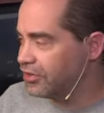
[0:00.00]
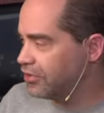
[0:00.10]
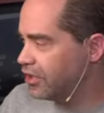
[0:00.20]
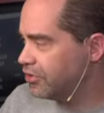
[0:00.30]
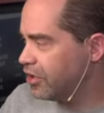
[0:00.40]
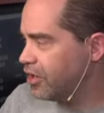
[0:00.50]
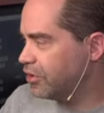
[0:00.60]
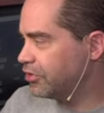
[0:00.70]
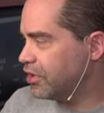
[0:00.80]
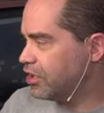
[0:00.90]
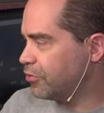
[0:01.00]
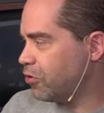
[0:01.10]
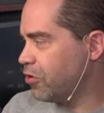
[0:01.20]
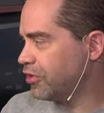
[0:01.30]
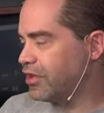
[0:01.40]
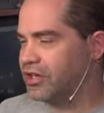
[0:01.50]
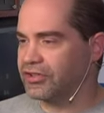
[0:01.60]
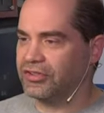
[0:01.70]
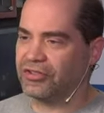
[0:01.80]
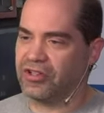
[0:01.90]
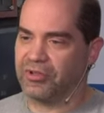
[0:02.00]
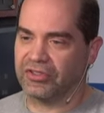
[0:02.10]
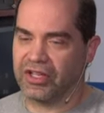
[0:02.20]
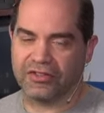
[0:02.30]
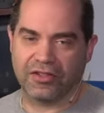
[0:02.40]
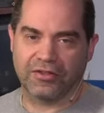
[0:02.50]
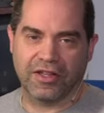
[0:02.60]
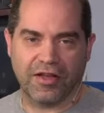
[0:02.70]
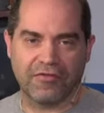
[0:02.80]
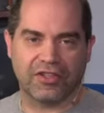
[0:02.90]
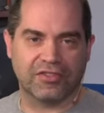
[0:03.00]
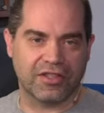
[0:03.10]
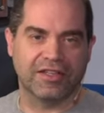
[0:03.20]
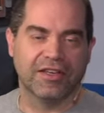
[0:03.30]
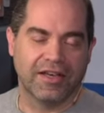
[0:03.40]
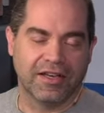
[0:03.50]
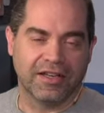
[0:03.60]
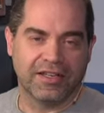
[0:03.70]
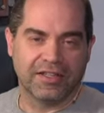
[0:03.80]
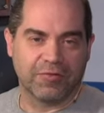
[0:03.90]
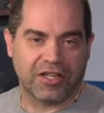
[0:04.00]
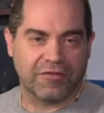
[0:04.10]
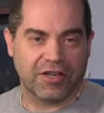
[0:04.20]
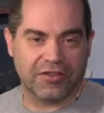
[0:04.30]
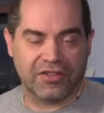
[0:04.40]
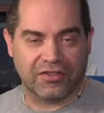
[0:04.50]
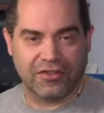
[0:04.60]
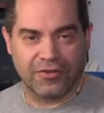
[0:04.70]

set to audio status, recording status, and streaming status. And obviously, reconfigure this to